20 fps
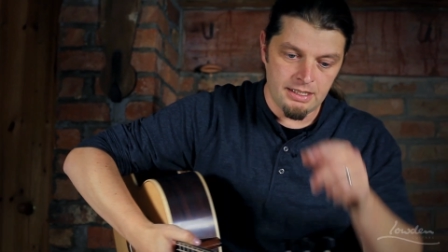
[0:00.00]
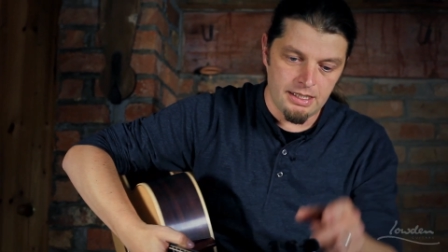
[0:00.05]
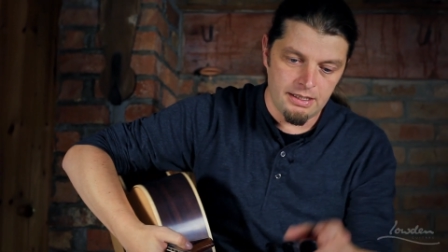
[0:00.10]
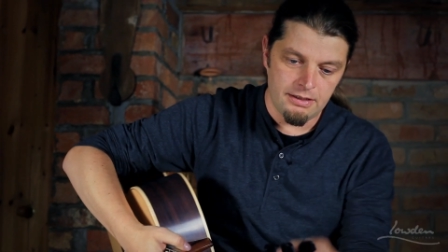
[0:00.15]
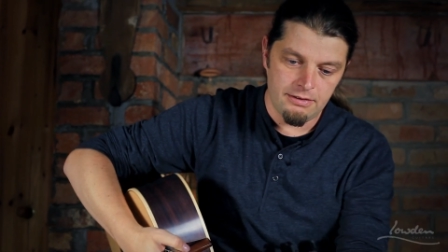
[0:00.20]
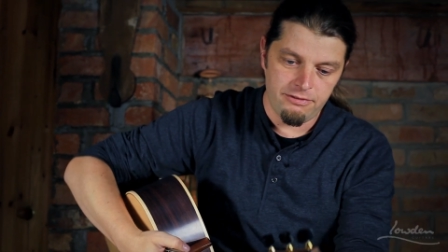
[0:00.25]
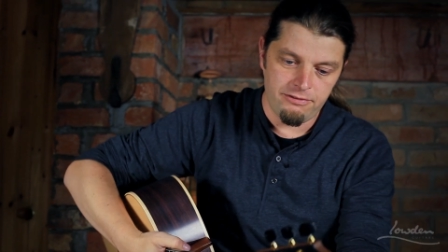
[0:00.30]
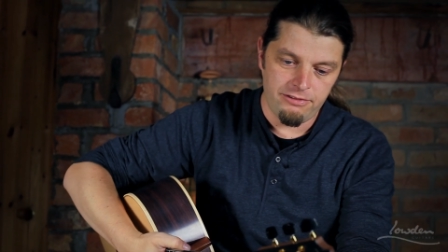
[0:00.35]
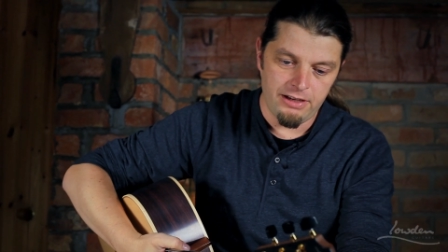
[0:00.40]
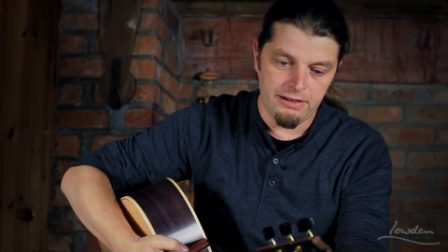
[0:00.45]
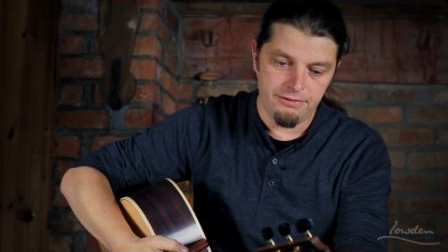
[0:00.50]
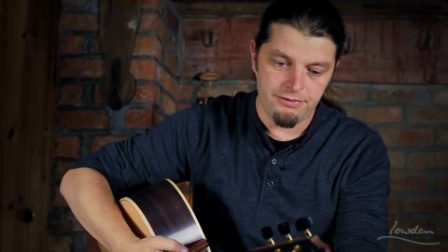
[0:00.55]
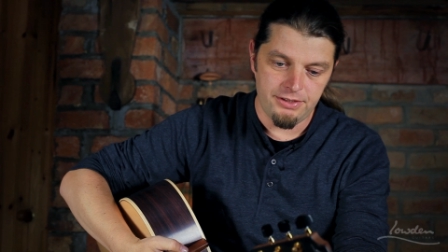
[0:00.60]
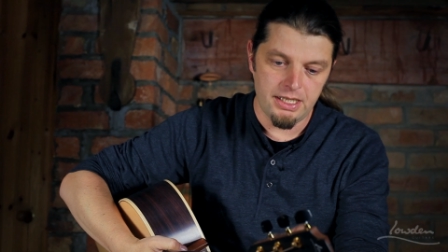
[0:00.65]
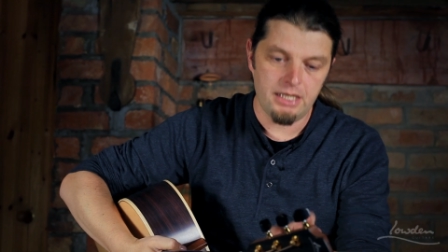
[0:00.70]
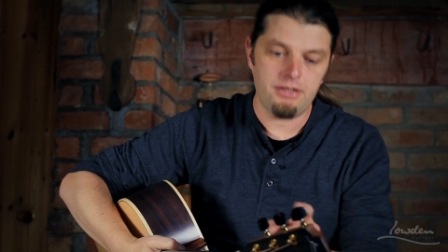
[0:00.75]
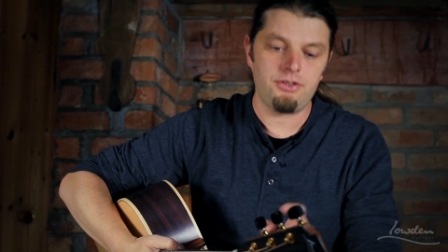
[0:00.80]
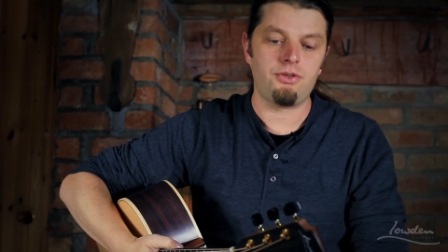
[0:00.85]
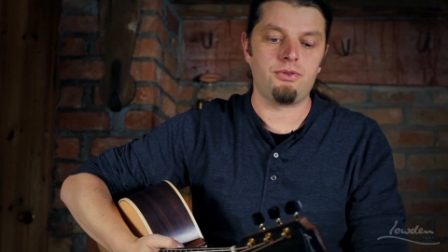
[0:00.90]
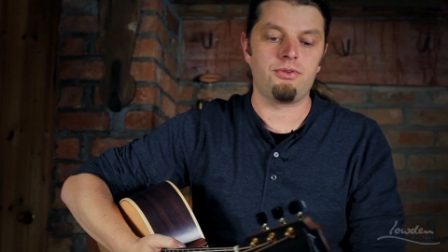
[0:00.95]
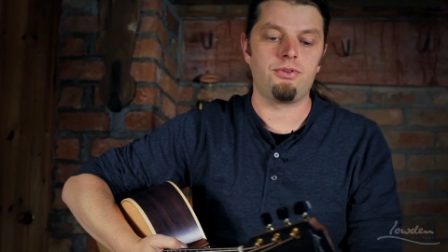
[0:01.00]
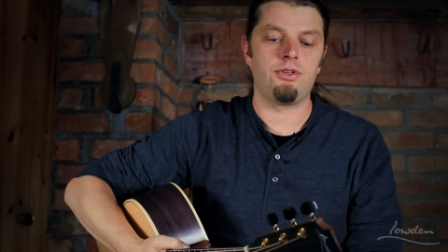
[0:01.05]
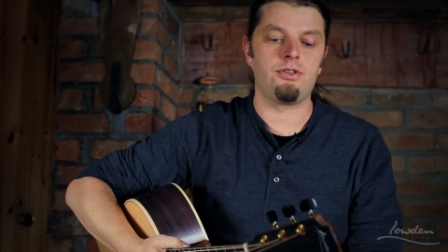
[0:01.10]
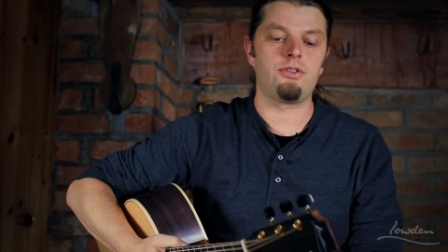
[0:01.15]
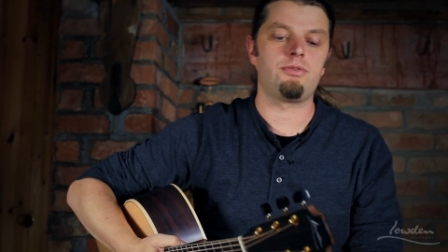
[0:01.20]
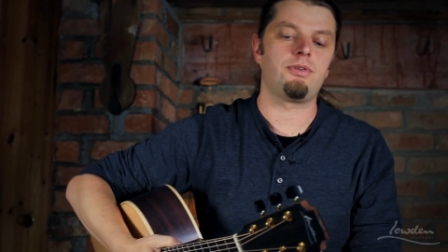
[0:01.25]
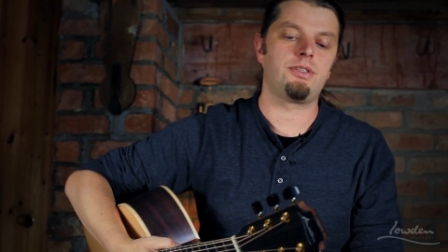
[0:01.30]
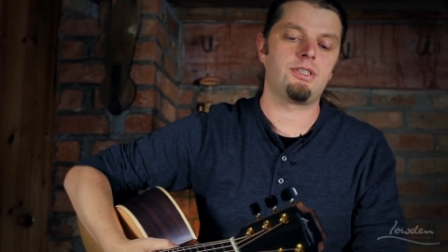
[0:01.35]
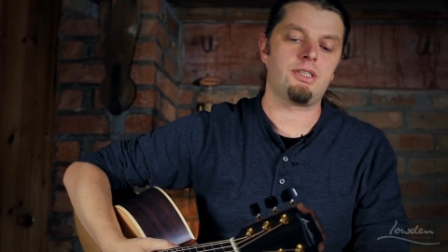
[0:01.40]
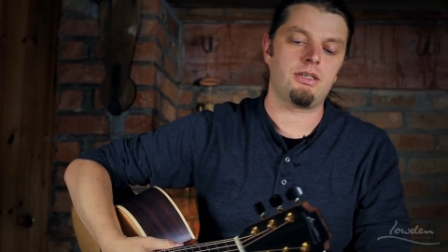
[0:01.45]
and 510
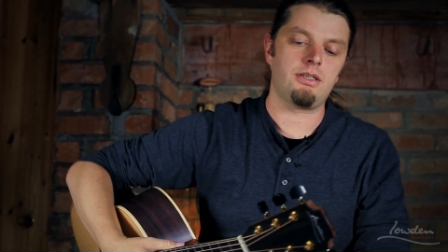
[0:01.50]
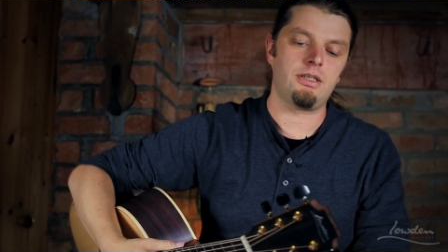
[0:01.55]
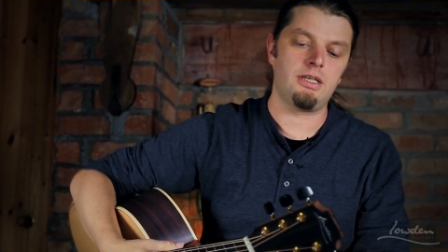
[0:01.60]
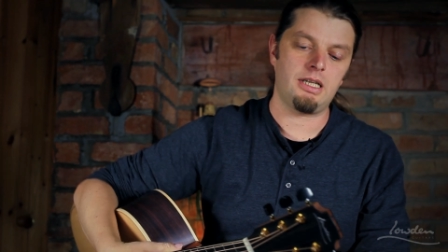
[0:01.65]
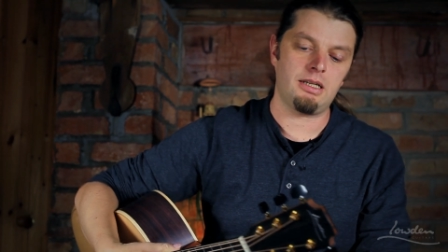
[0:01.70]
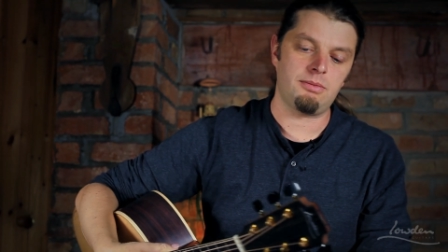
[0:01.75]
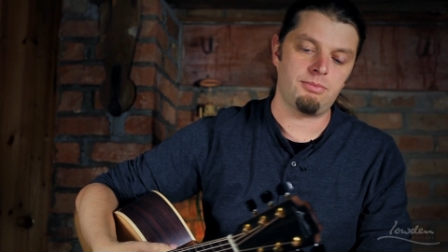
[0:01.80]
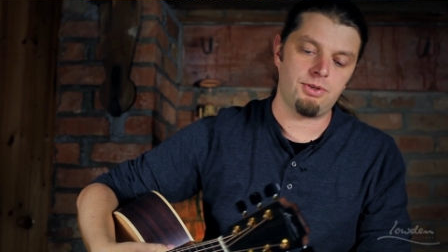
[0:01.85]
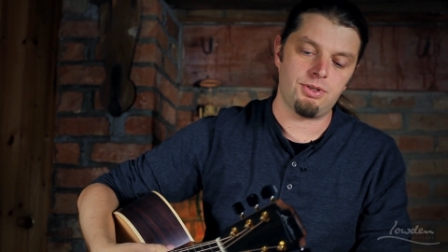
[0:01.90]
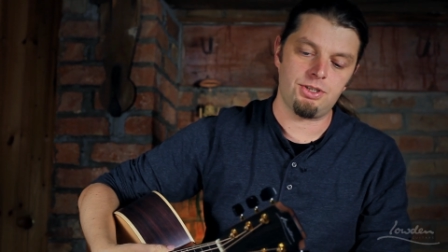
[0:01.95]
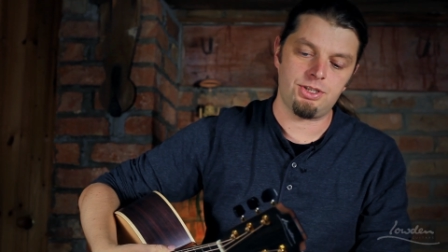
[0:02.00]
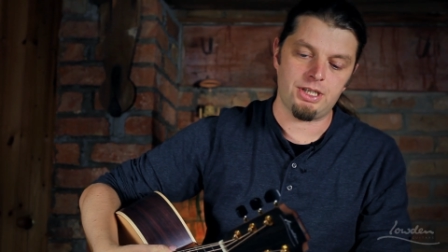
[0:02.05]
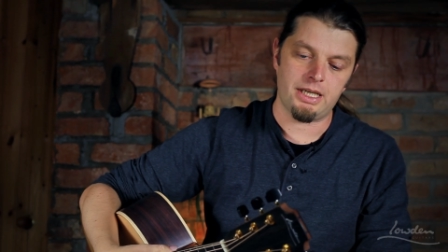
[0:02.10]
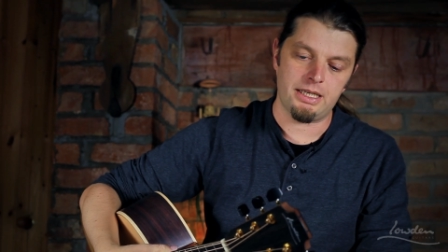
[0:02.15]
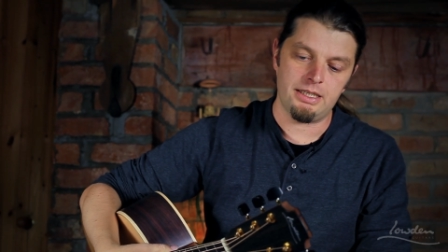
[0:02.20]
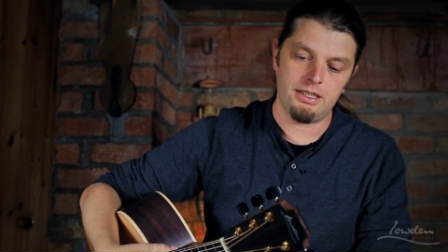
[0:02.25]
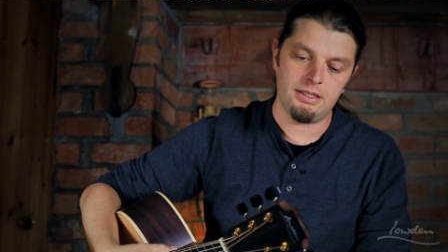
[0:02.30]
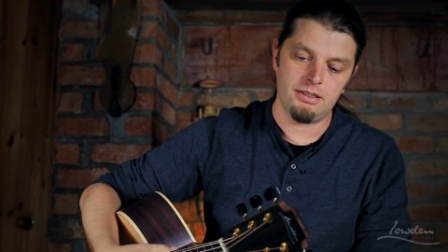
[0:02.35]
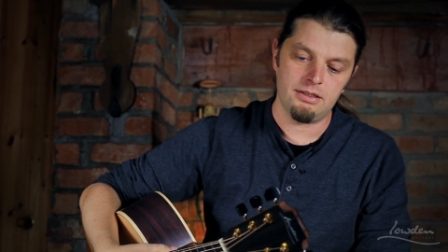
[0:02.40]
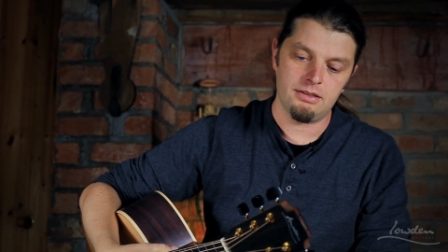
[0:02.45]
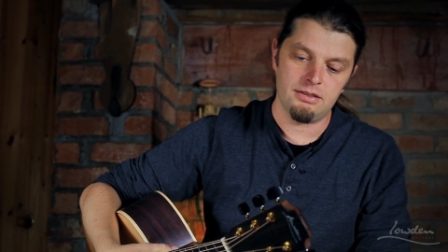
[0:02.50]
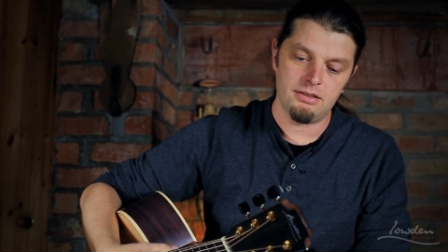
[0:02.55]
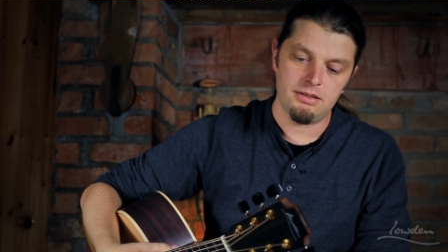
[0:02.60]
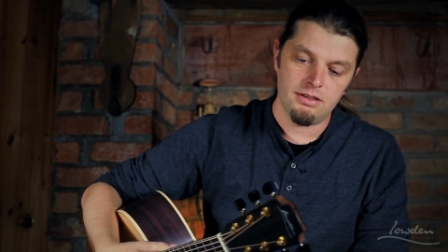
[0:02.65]
tuners, which are a little more shiny,